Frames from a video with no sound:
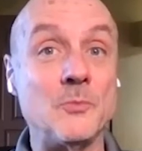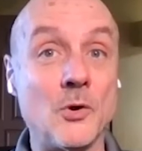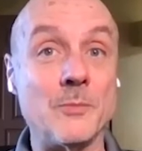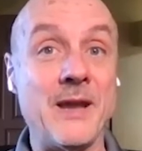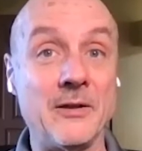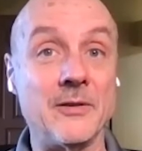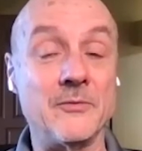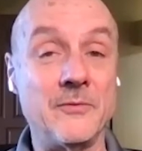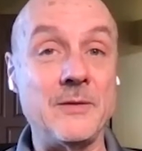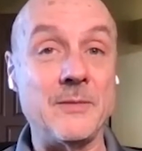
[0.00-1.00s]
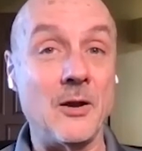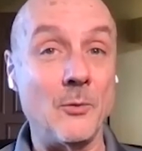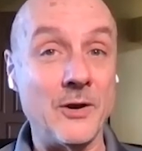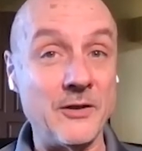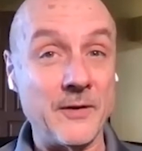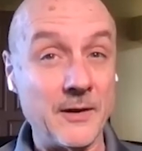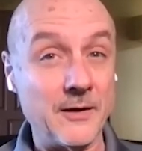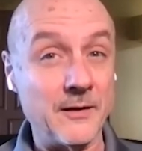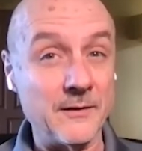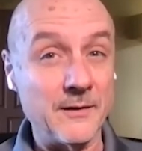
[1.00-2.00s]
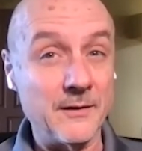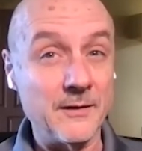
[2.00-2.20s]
more male than female. What do you think it is?